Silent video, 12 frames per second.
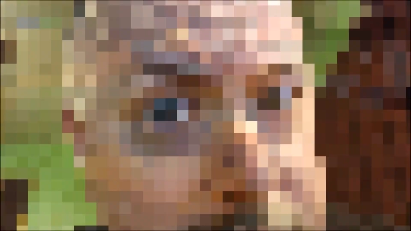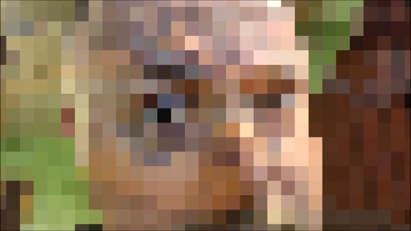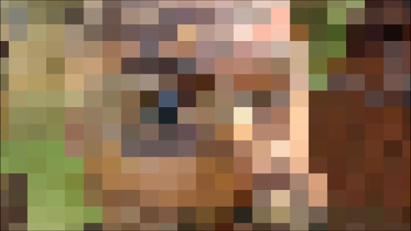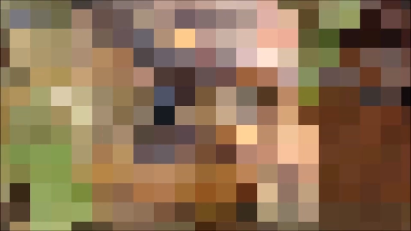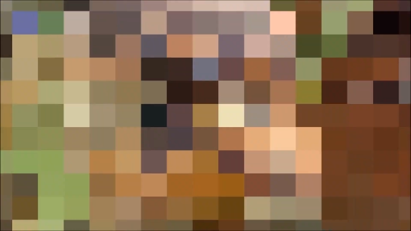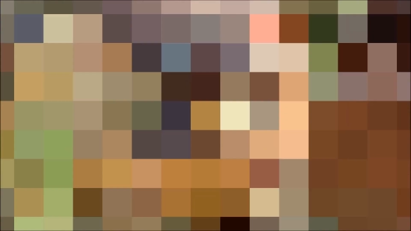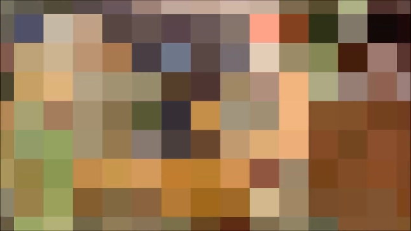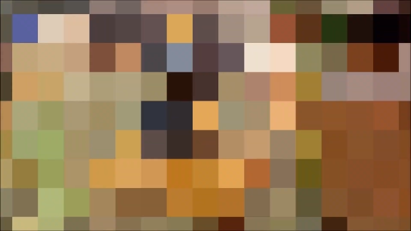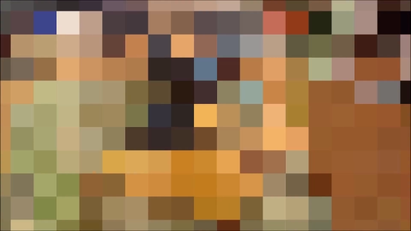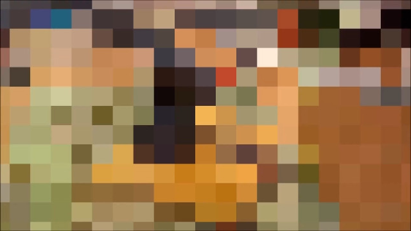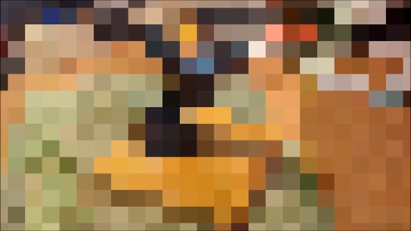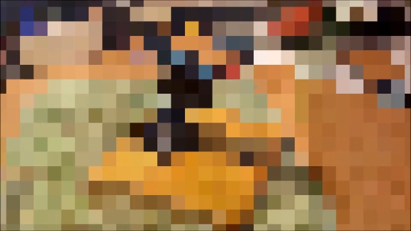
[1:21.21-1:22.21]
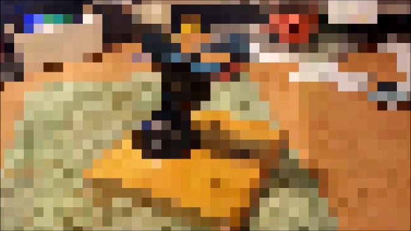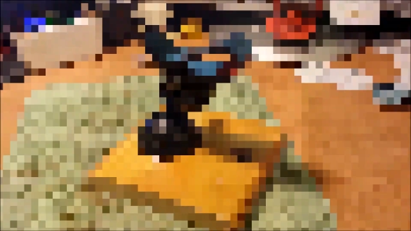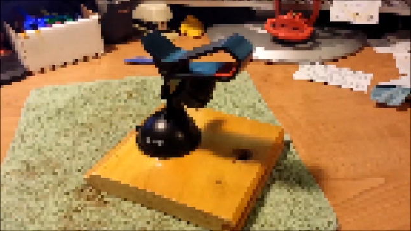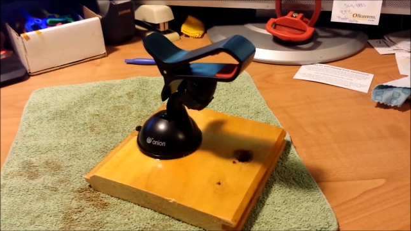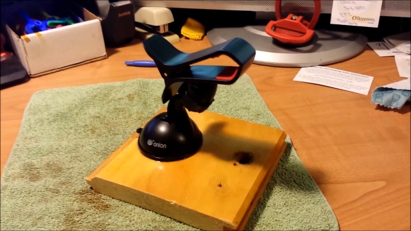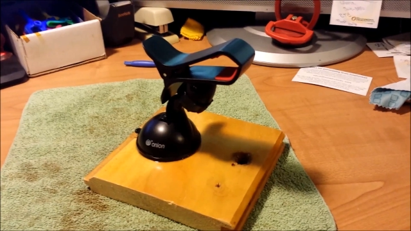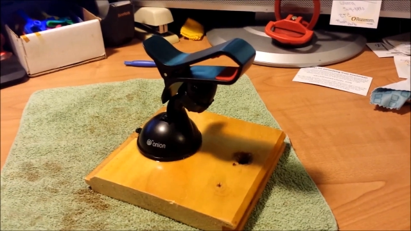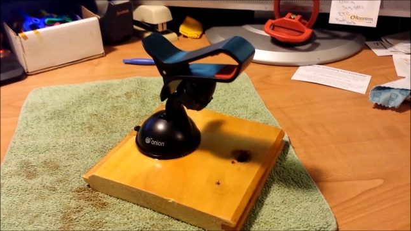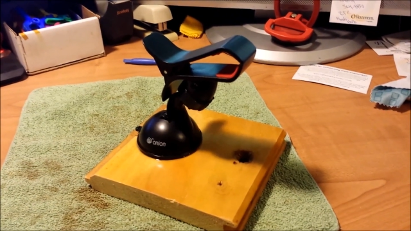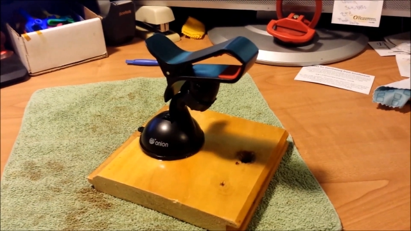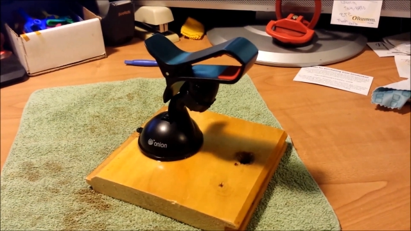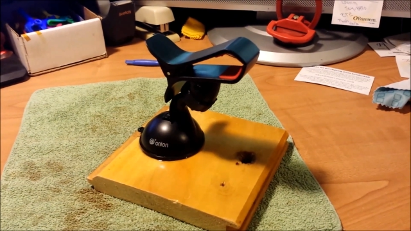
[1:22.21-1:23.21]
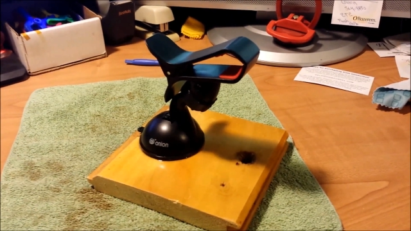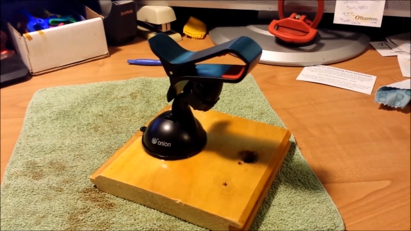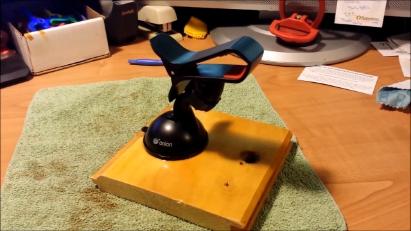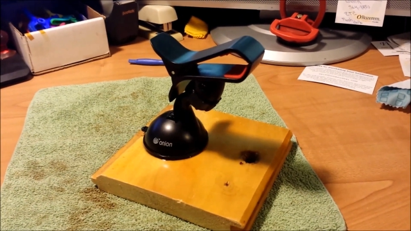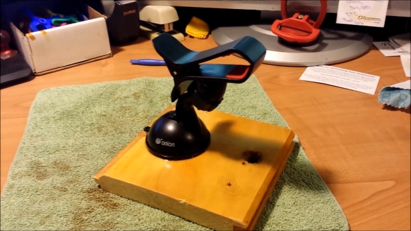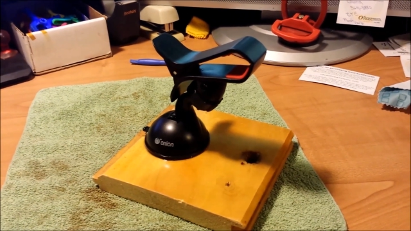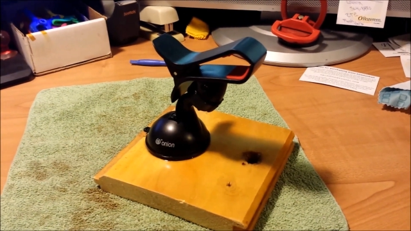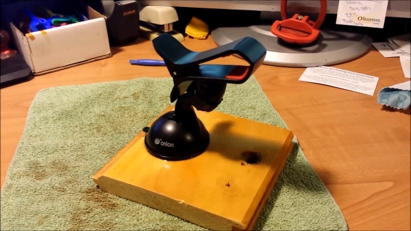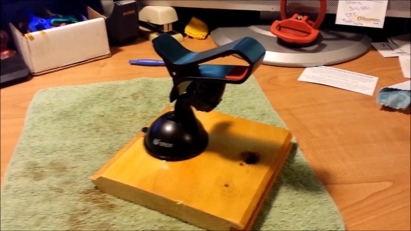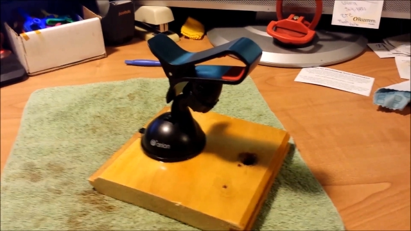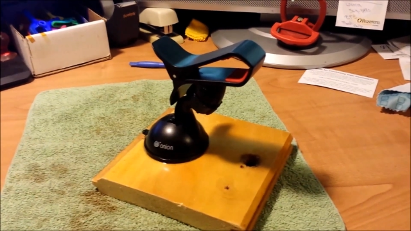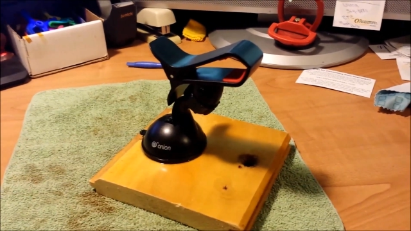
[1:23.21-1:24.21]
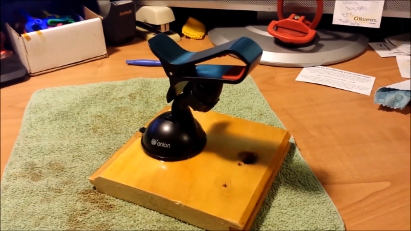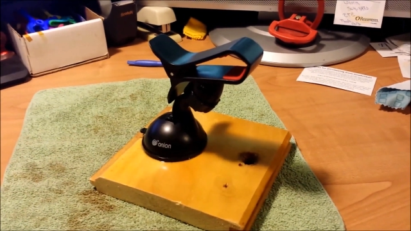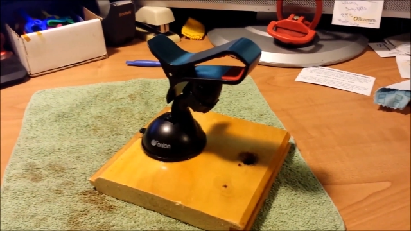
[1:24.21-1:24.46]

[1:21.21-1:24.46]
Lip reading: No face is visible, so there are no lips to read.